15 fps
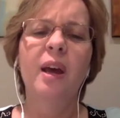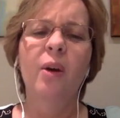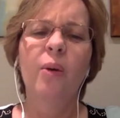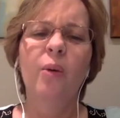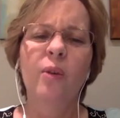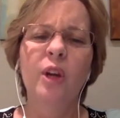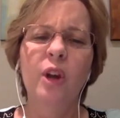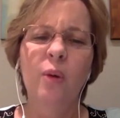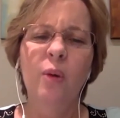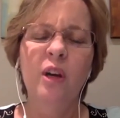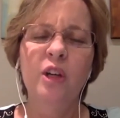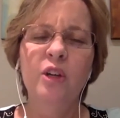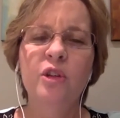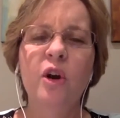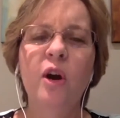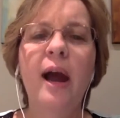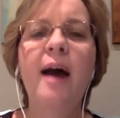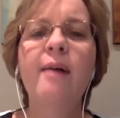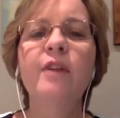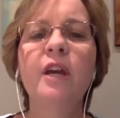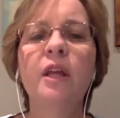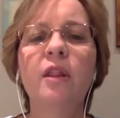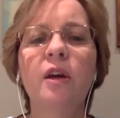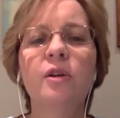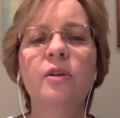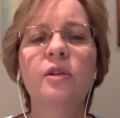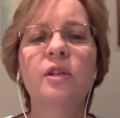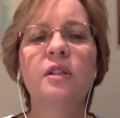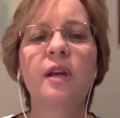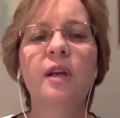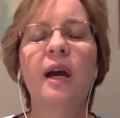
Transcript: when you start having those,